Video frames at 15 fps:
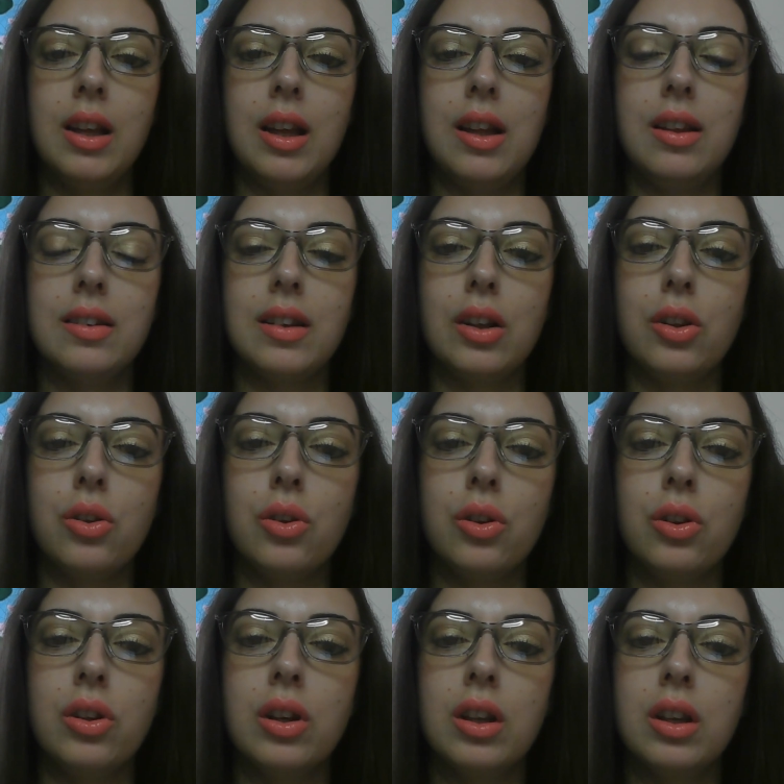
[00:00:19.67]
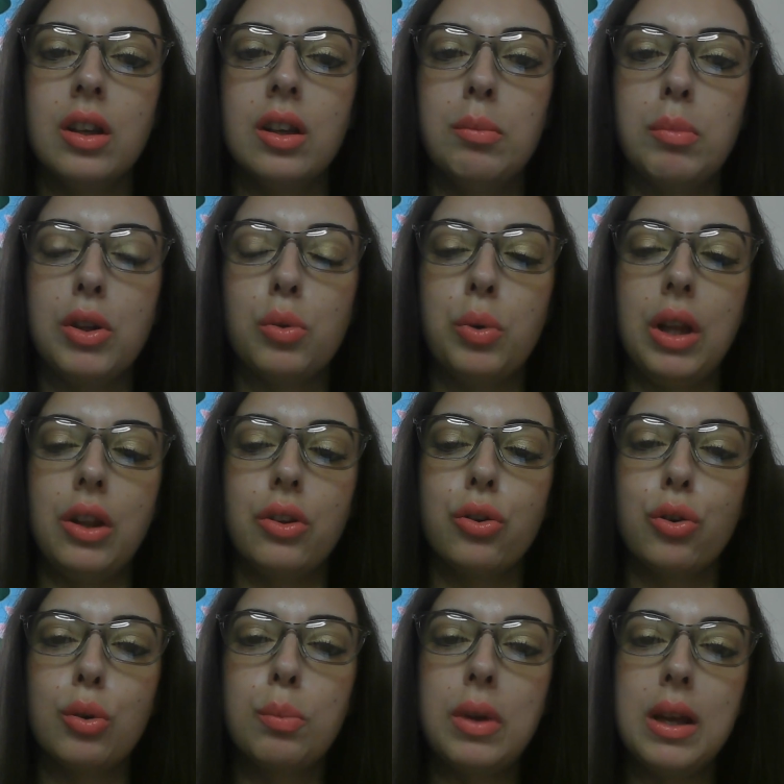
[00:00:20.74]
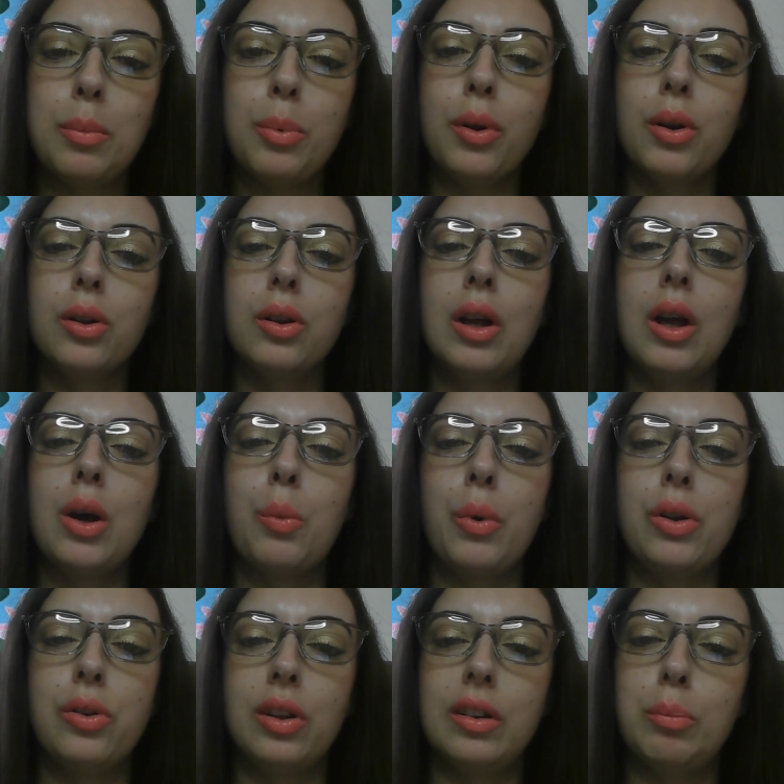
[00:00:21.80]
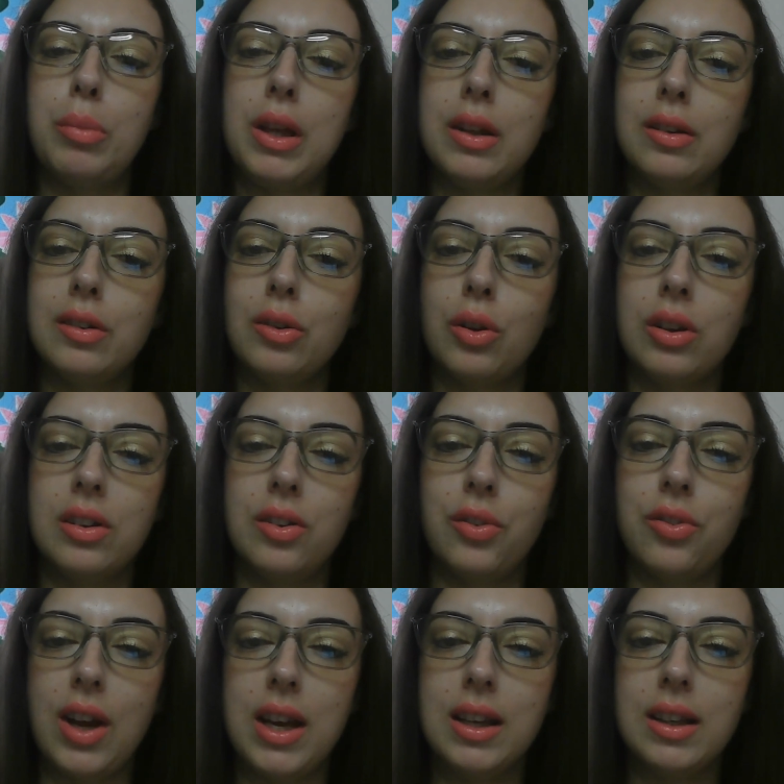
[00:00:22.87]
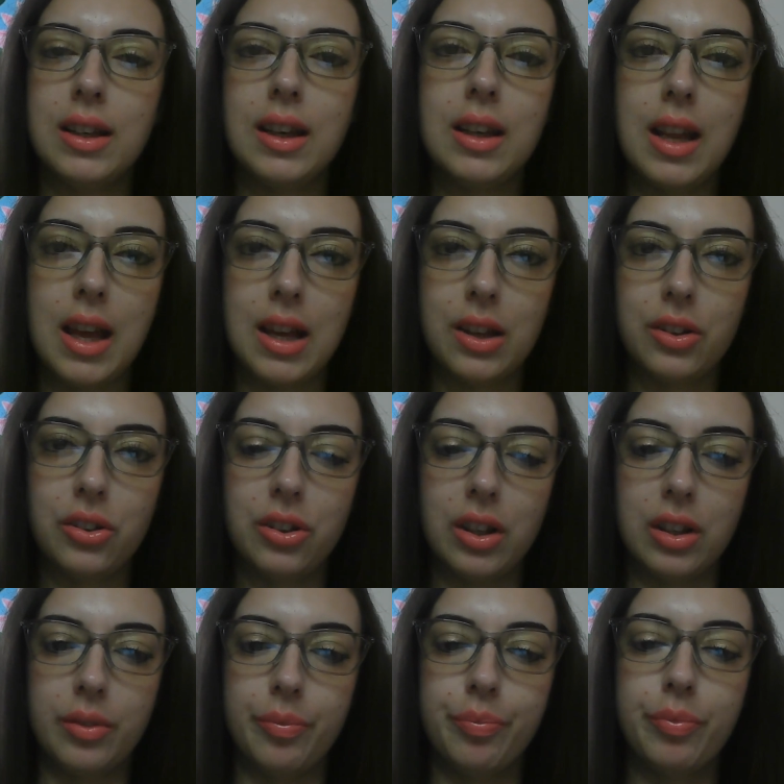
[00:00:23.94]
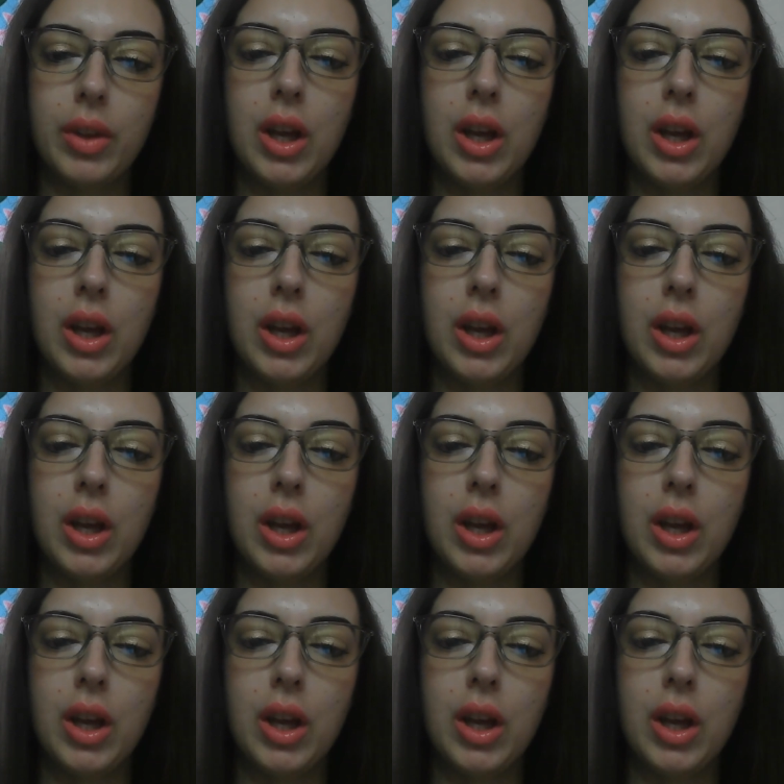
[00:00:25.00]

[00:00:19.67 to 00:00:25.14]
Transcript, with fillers: it's a union between two people which is based on divine connection,